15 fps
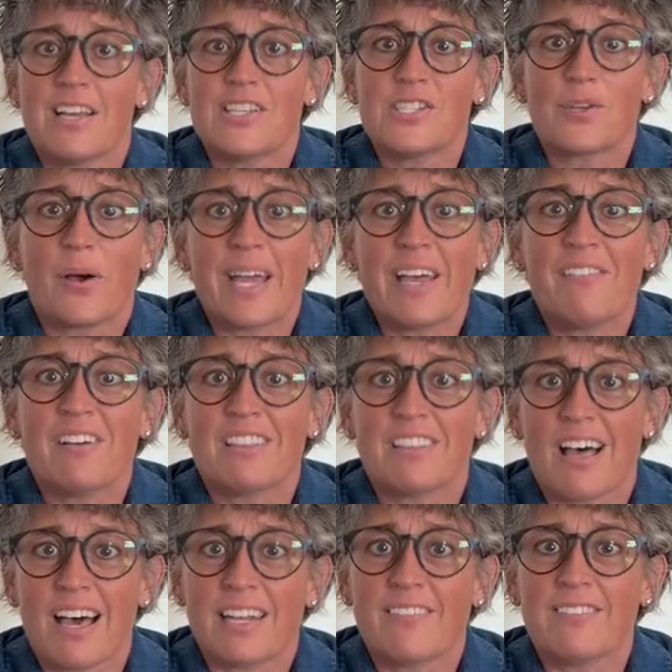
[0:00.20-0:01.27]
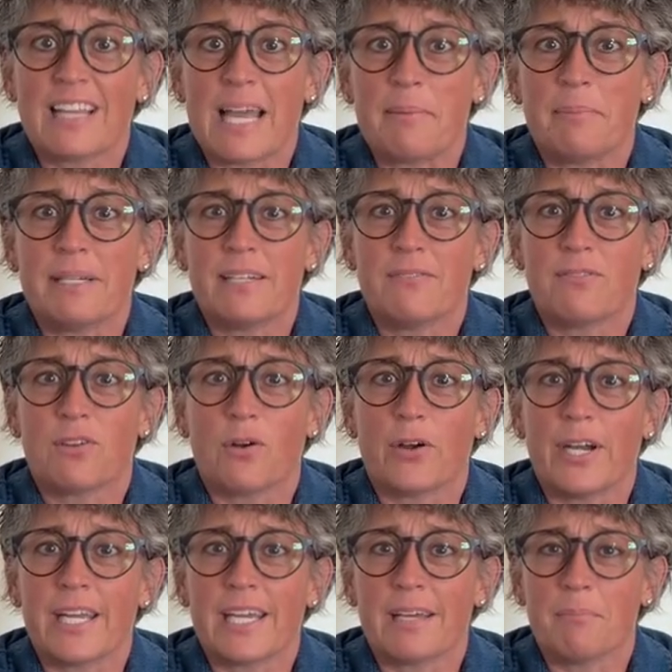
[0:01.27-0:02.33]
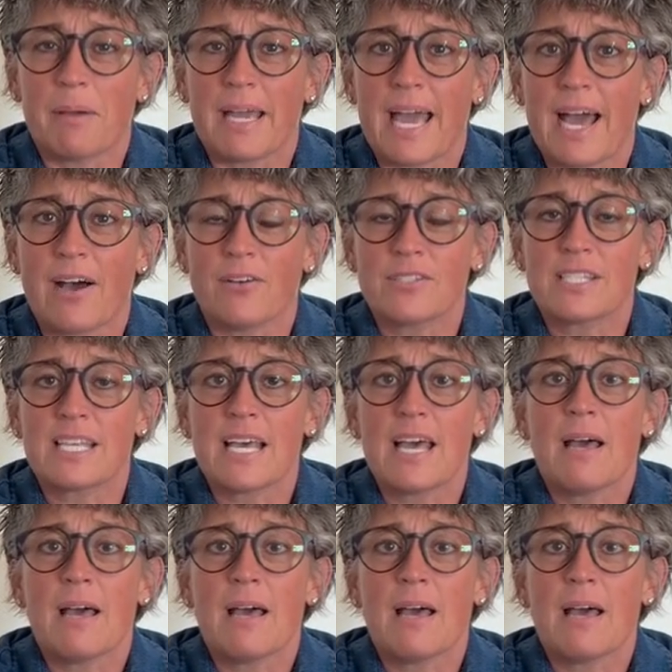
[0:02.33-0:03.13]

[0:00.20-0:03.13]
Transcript: So I have a lot of laminate flooring in my house.